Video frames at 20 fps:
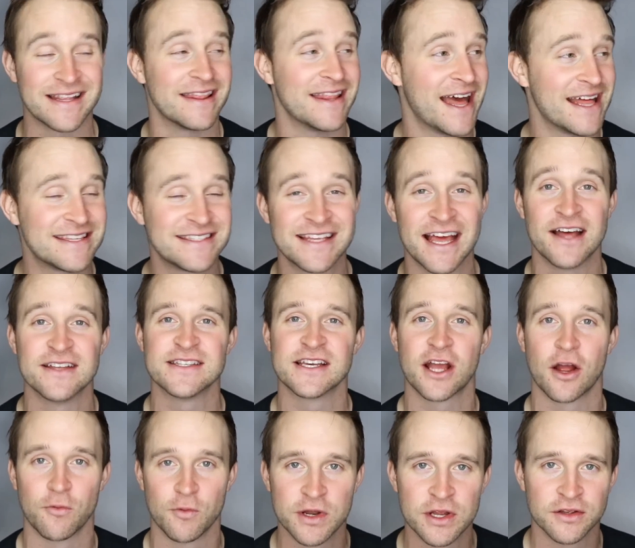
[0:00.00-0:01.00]
That sounds like
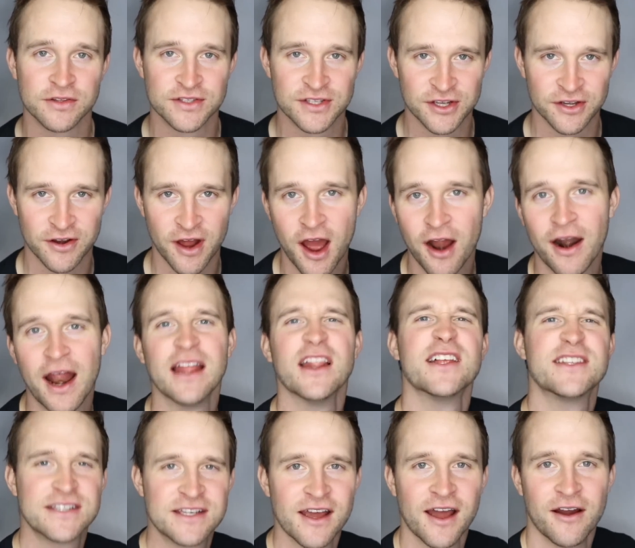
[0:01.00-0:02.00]
a real dude. All right,
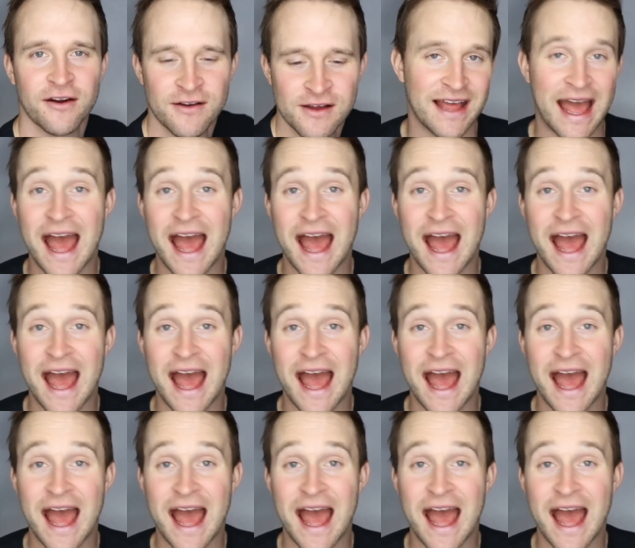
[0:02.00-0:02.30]
let's go.